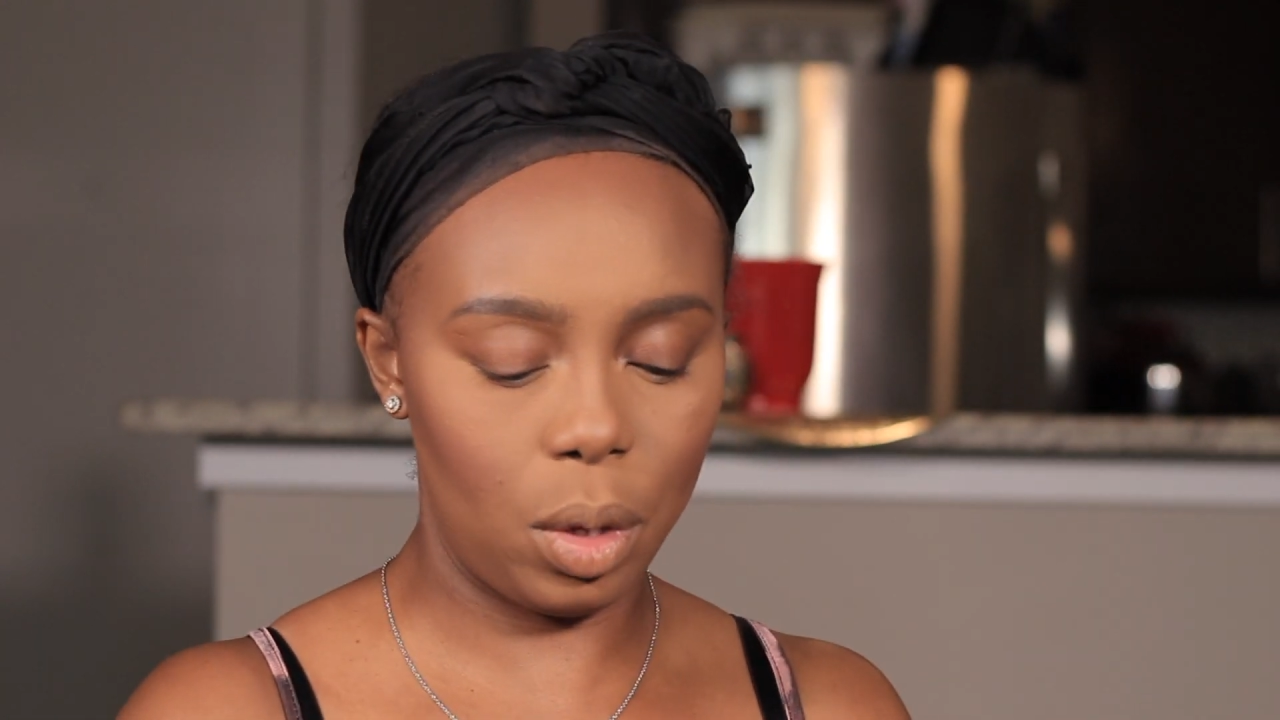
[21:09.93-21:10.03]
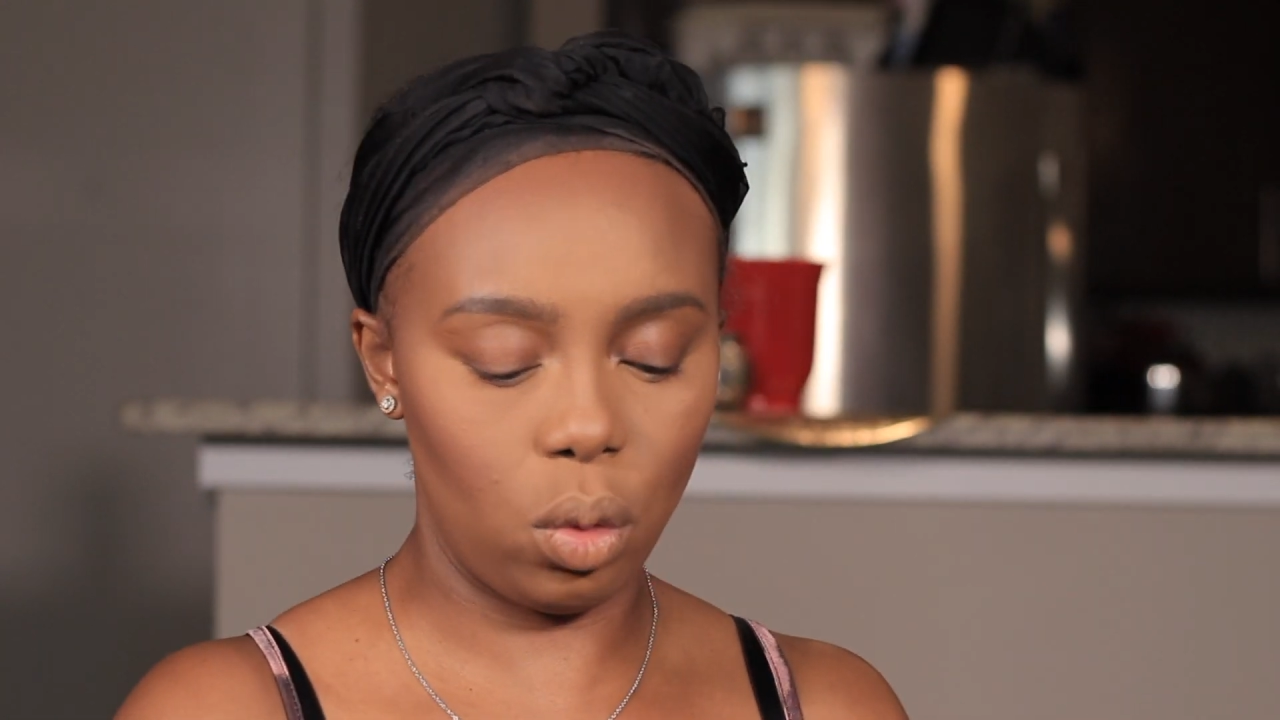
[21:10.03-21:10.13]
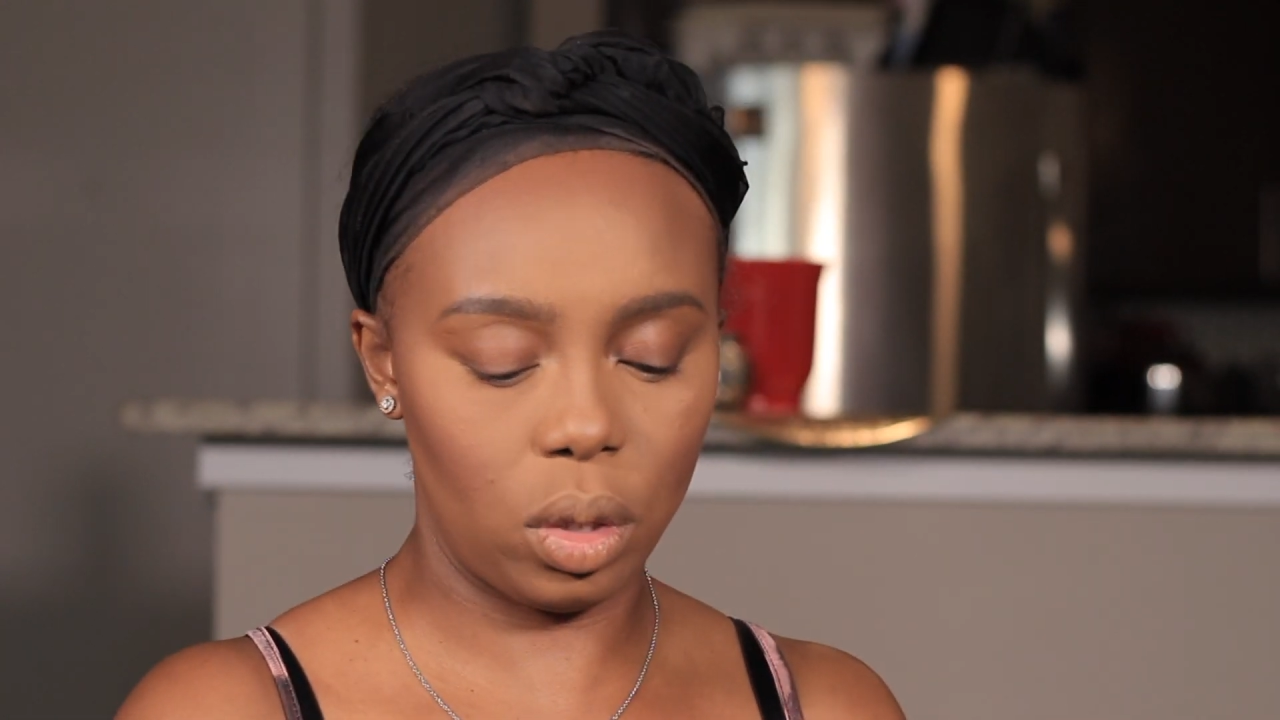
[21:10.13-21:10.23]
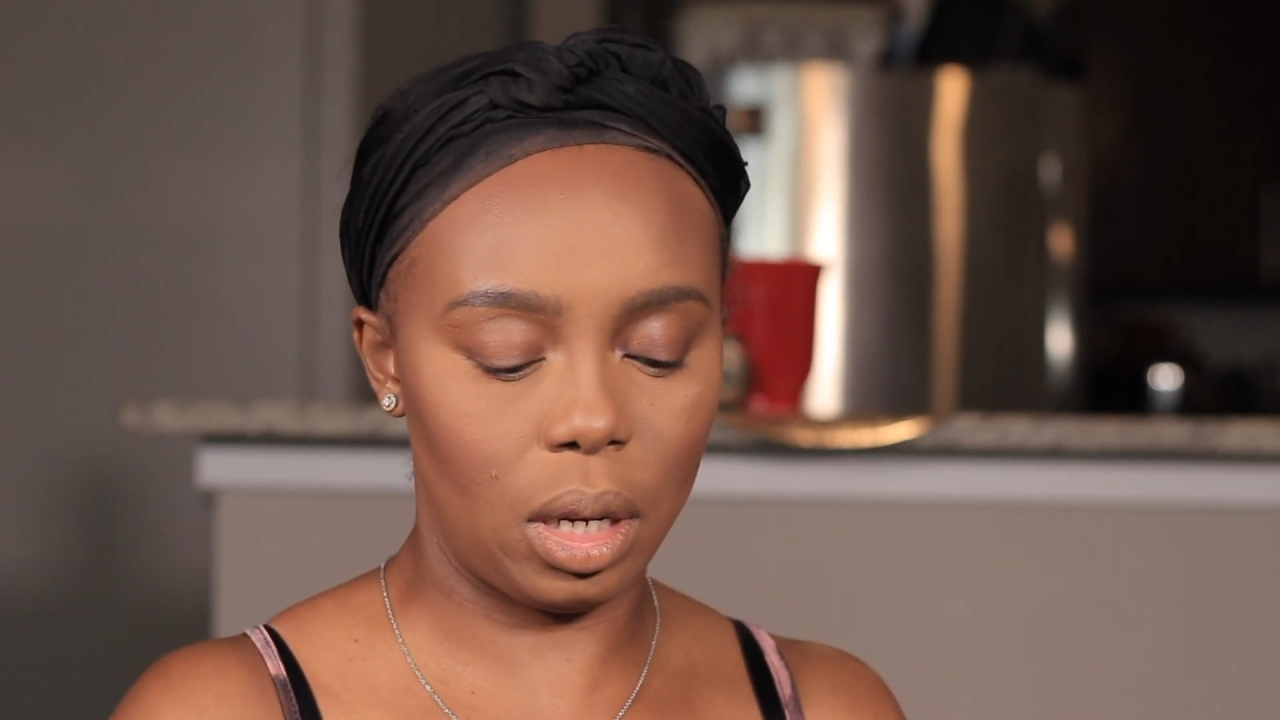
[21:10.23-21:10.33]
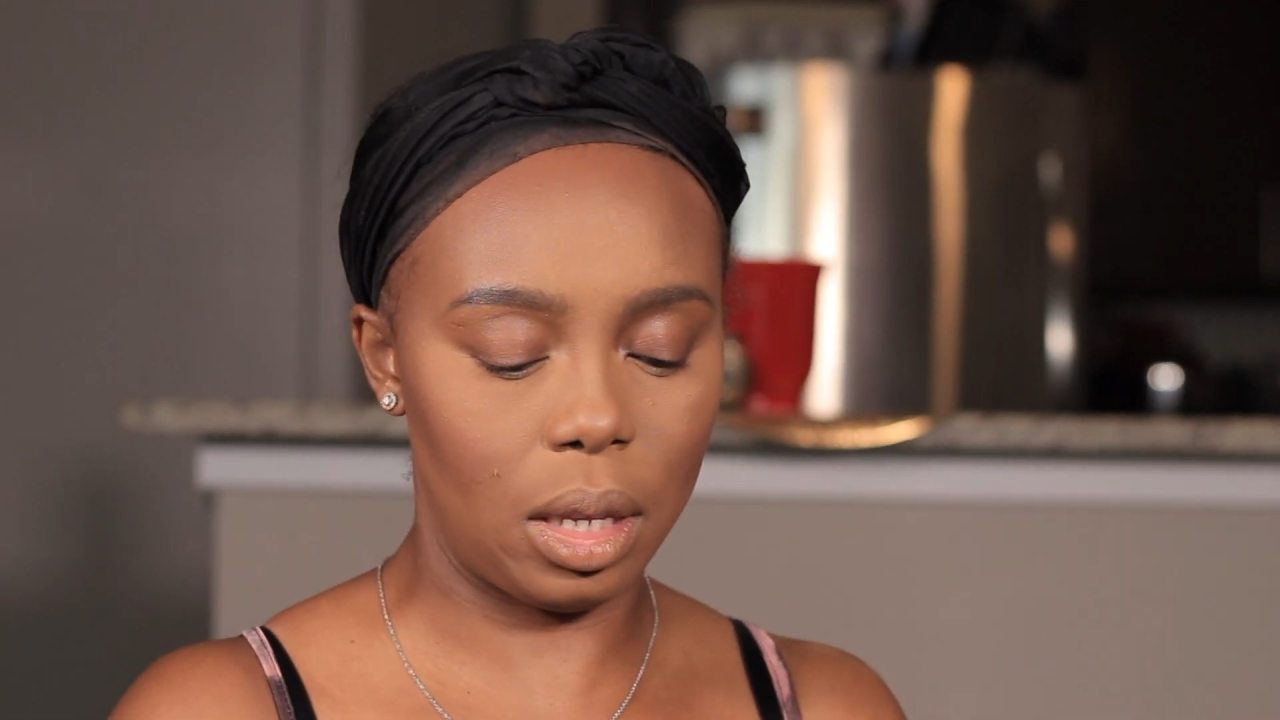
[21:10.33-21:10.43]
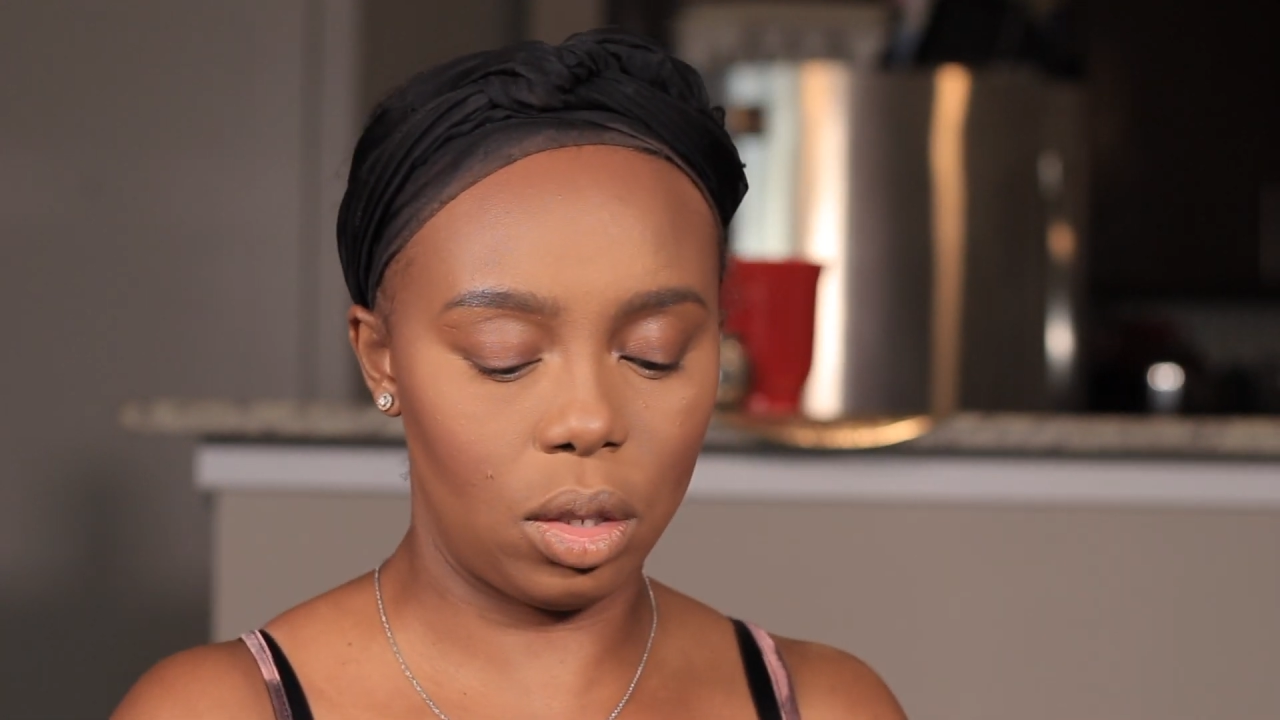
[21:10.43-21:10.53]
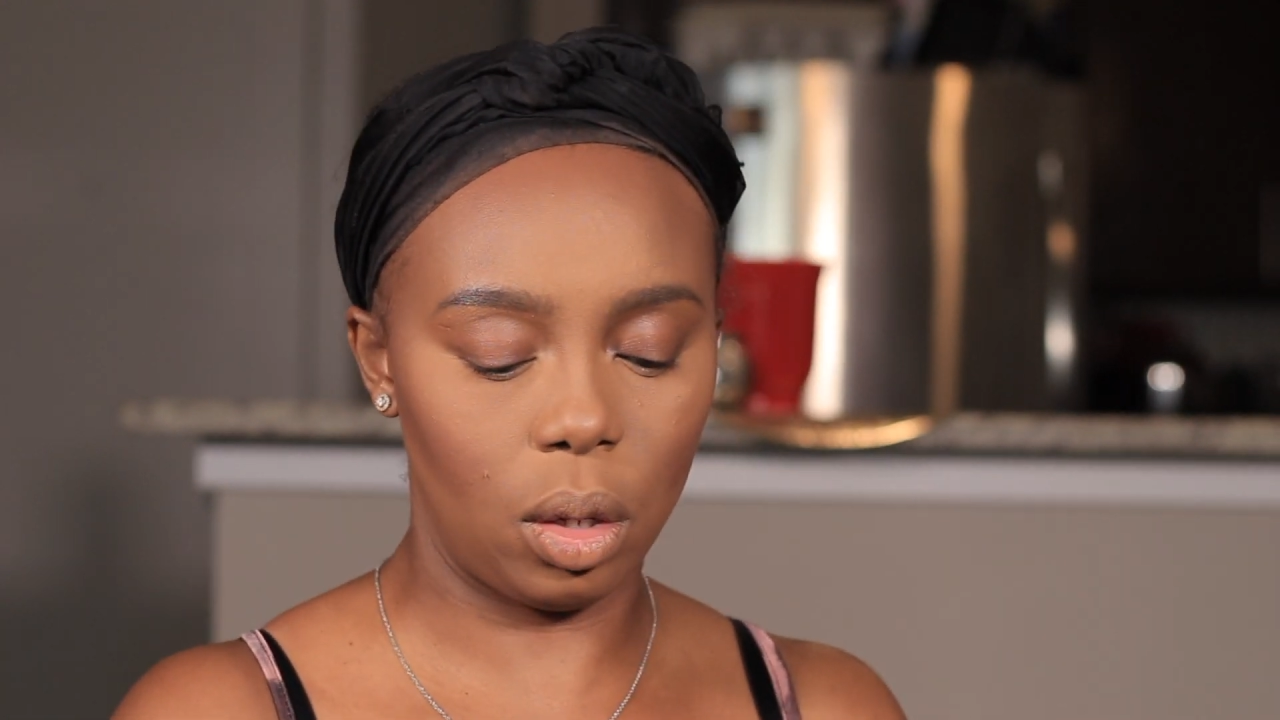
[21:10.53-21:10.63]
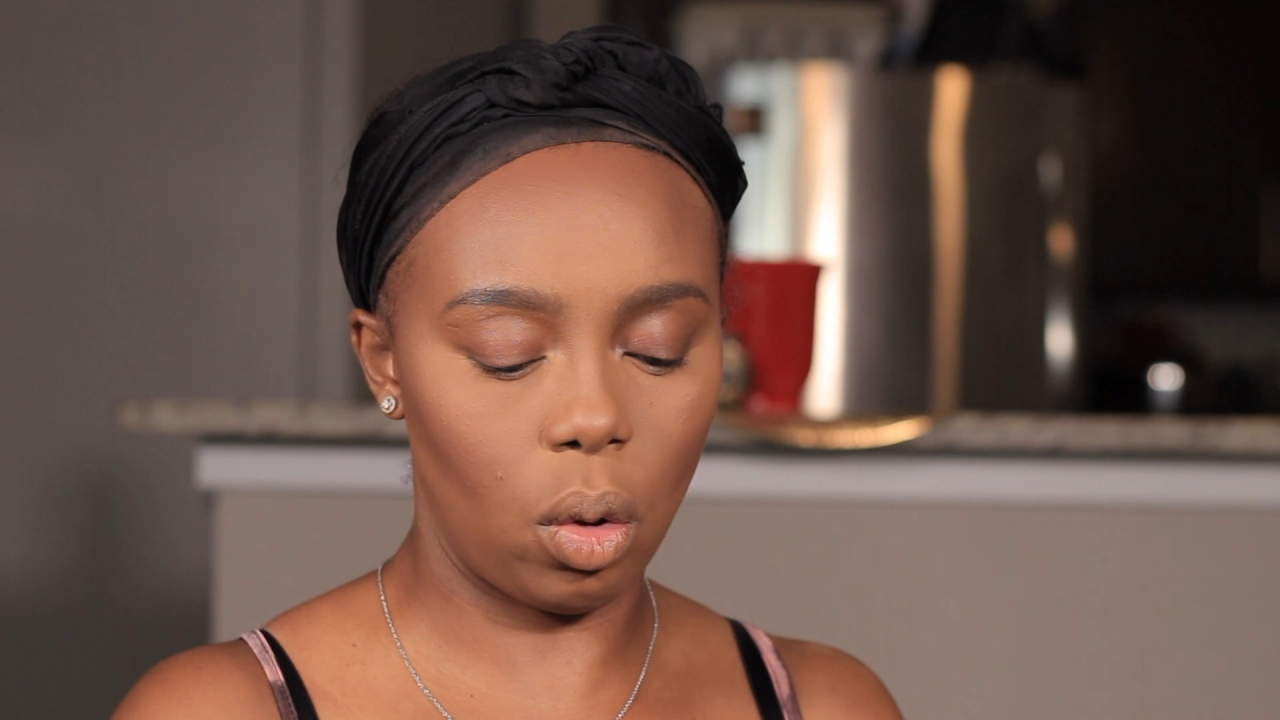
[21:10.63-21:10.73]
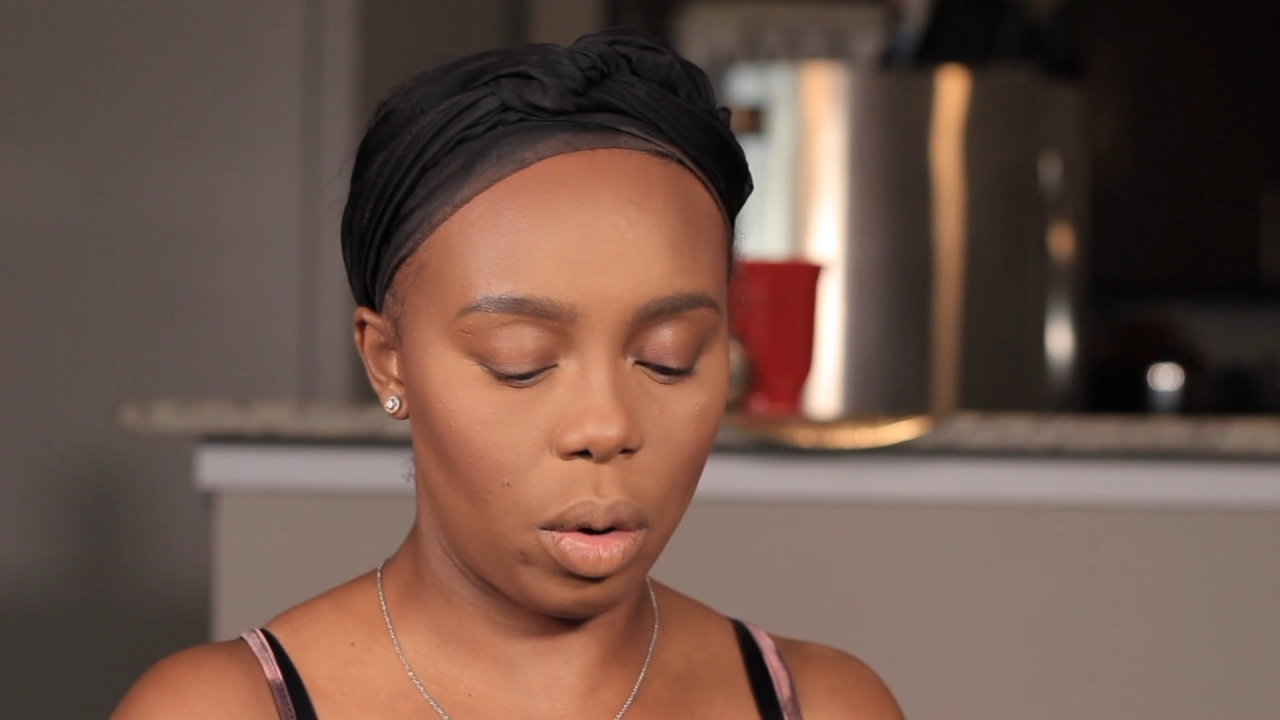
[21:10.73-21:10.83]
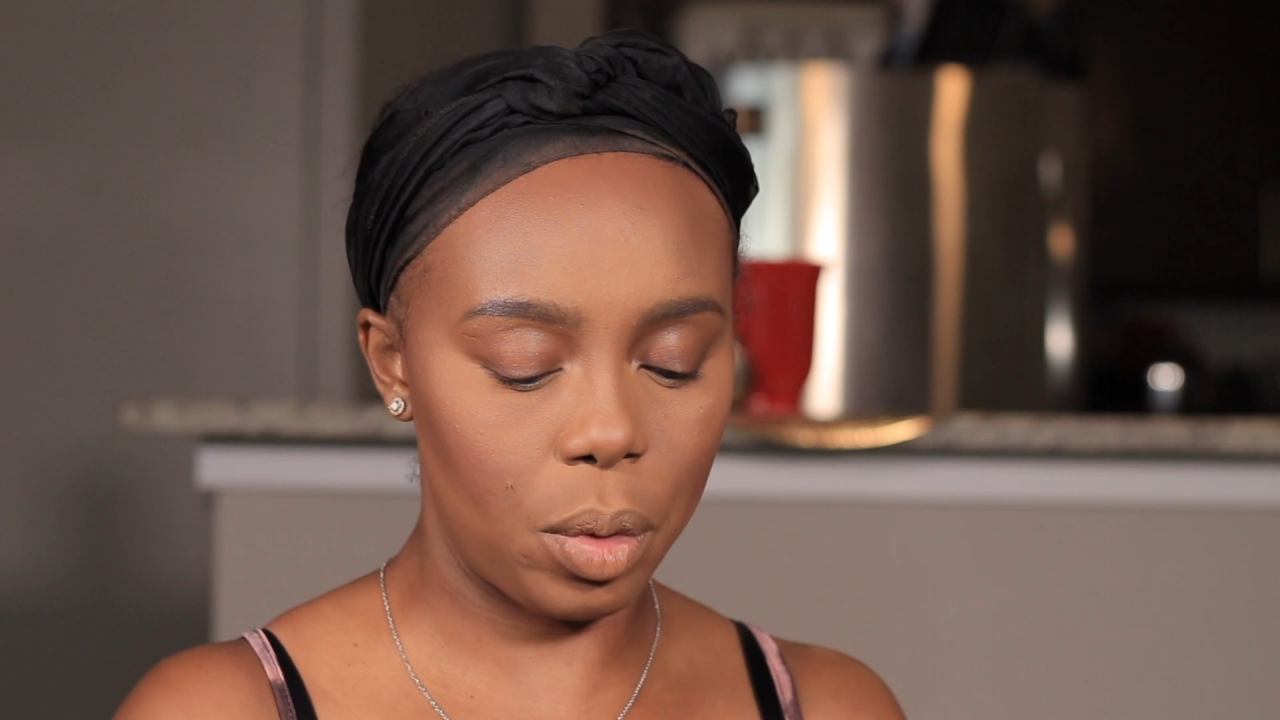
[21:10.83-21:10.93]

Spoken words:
using is the Laura